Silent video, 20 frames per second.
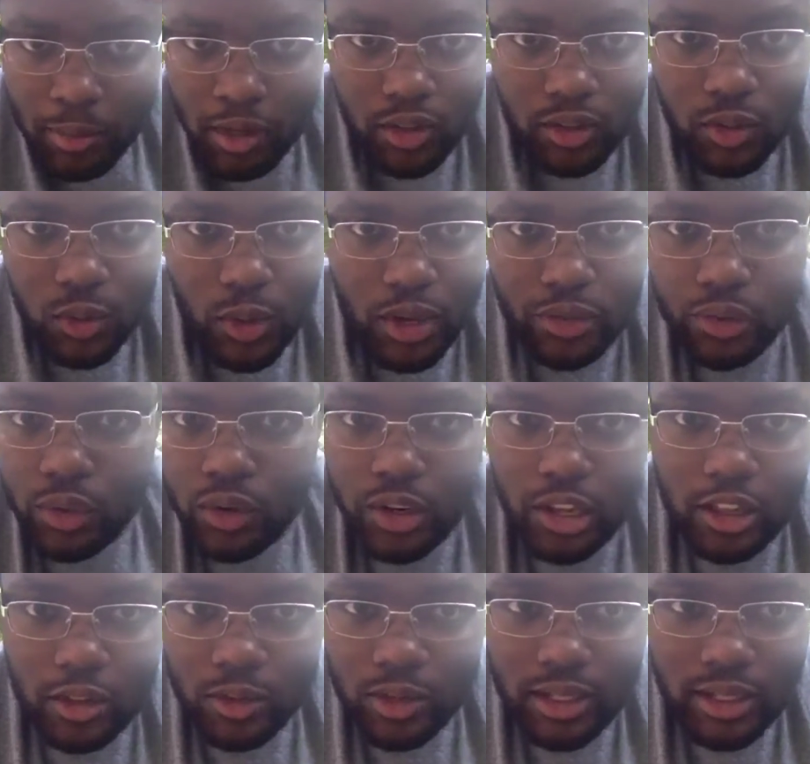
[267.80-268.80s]
I going to do? Wait for
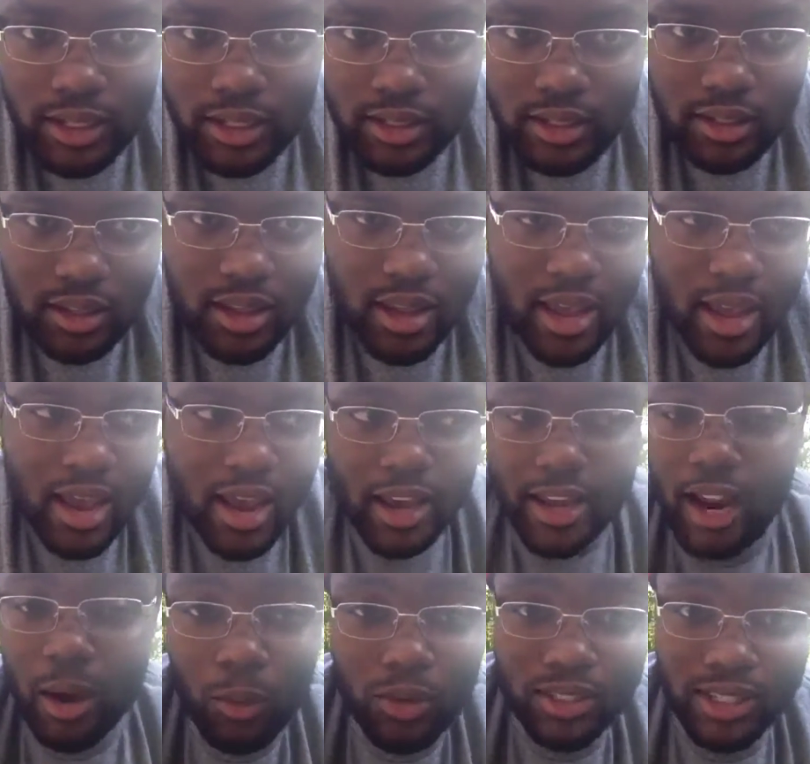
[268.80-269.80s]
another release? And
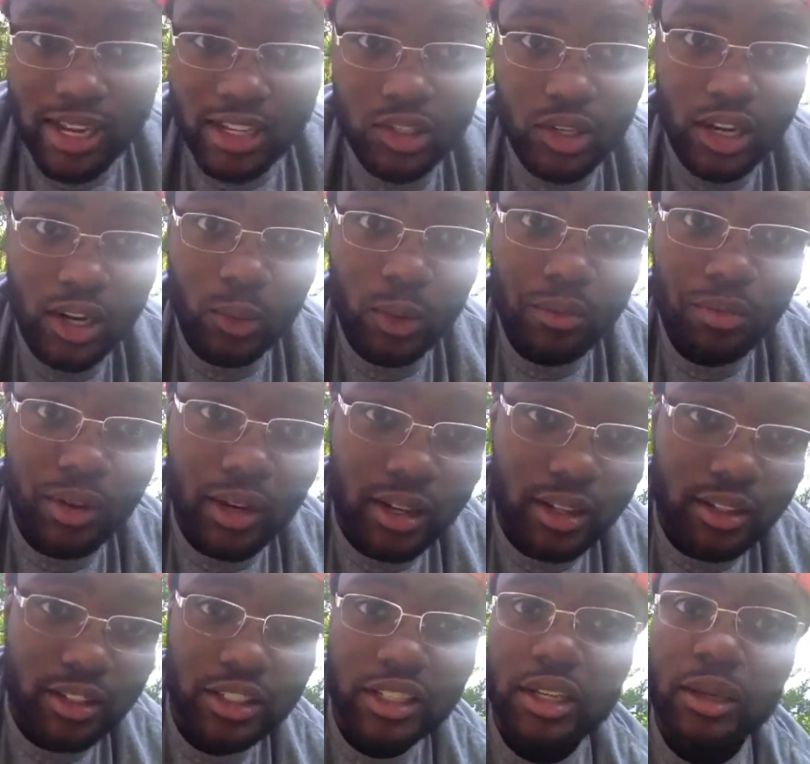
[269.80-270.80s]
I was not trying to wait for the
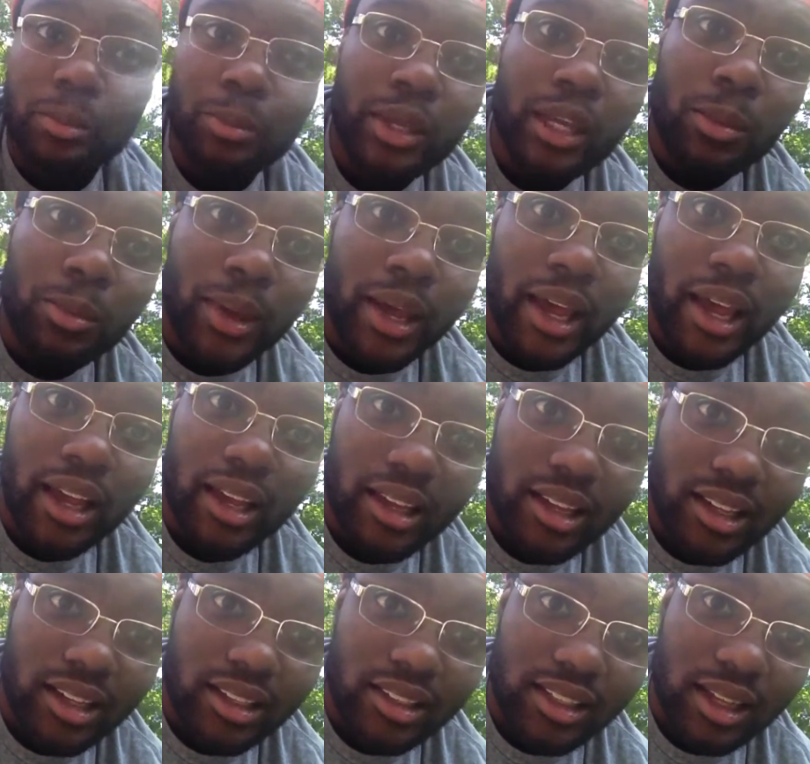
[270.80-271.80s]
GMP pack,
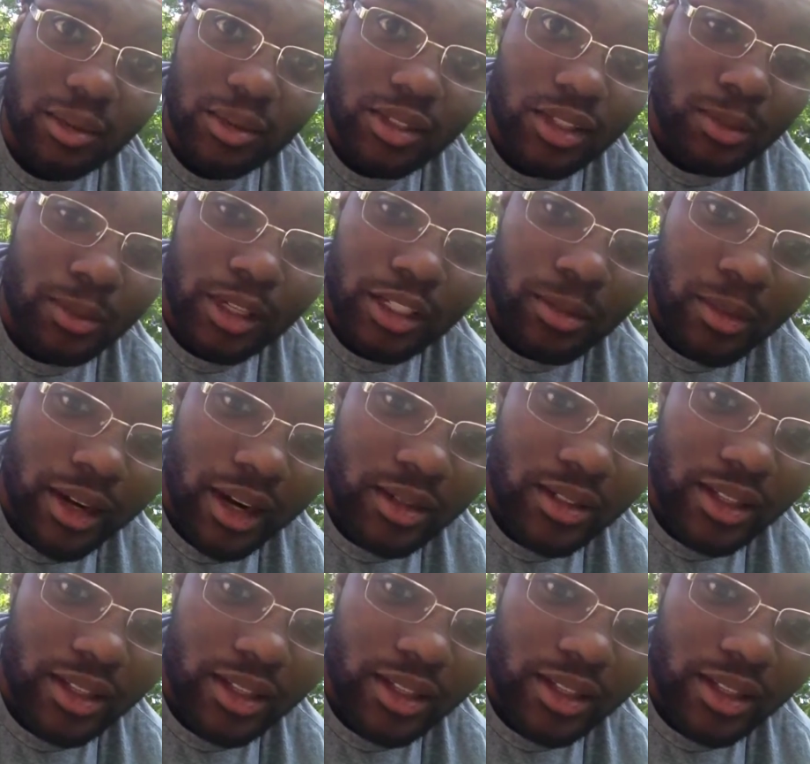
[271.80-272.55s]
because that was too much money. That was